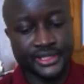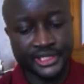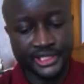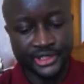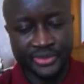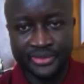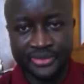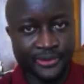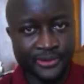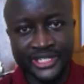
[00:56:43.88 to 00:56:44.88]

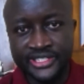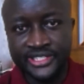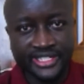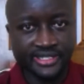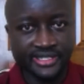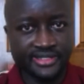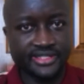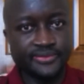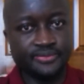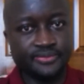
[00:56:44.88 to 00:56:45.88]
remember we discussed
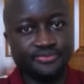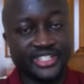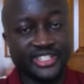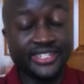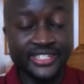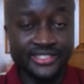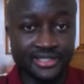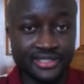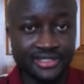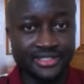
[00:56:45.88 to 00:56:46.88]
in
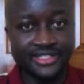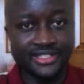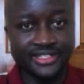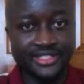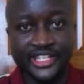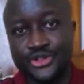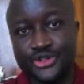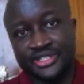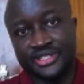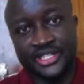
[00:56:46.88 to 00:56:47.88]
detail the issue
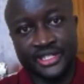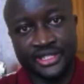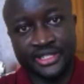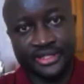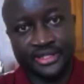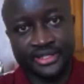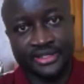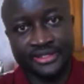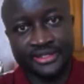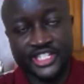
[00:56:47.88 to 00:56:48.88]
about
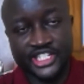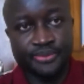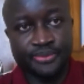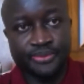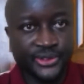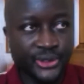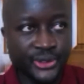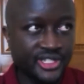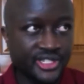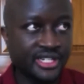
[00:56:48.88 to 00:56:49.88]
the ship that got
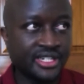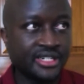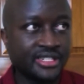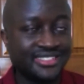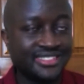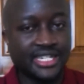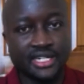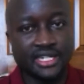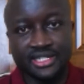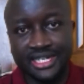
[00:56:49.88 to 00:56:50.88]
stuck
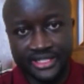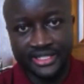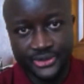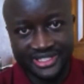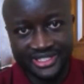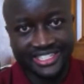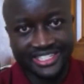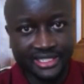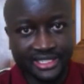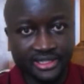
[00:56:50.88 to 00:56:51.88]
at the Suez
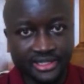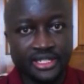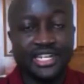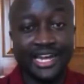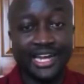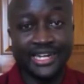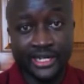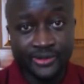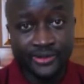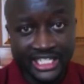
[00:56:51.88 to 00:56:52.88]
Canal. And
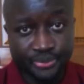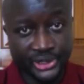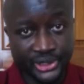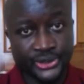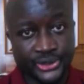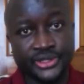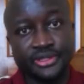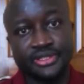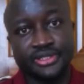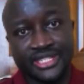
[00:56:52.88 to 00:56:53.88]
around that period,
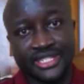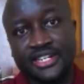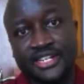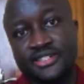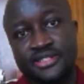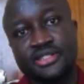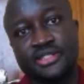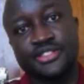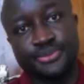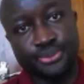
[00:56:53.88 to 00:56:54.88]
that
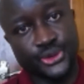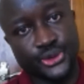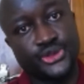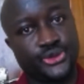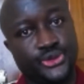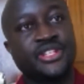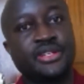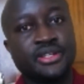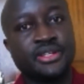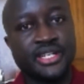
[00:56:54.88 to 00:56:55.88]
spoke to the
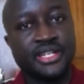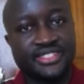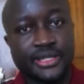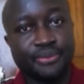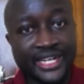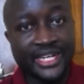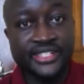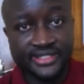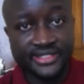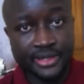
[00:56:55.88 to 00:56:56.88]
supply
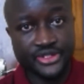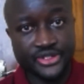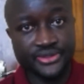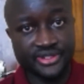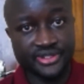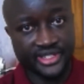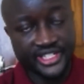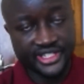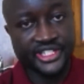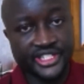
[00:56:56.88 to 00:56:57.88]
disruptions. It
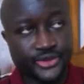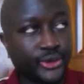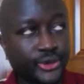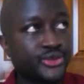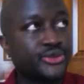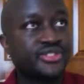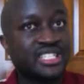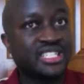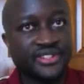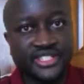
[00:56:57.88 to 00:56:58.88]
hit close to
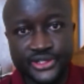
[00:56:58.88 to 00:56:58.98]
$70,